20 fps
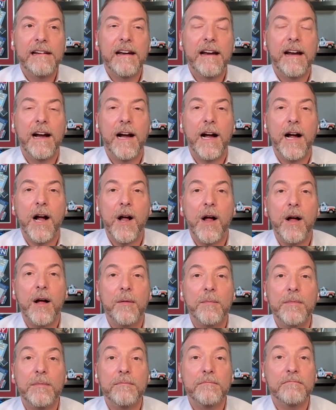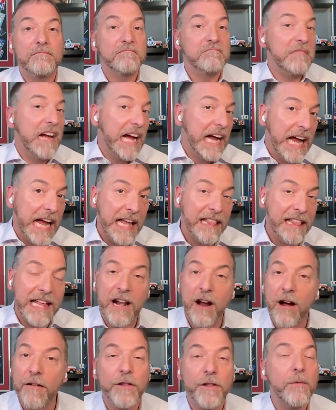I had
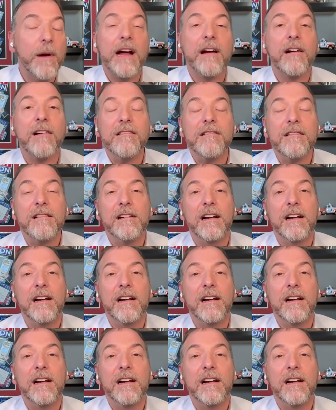that off the record.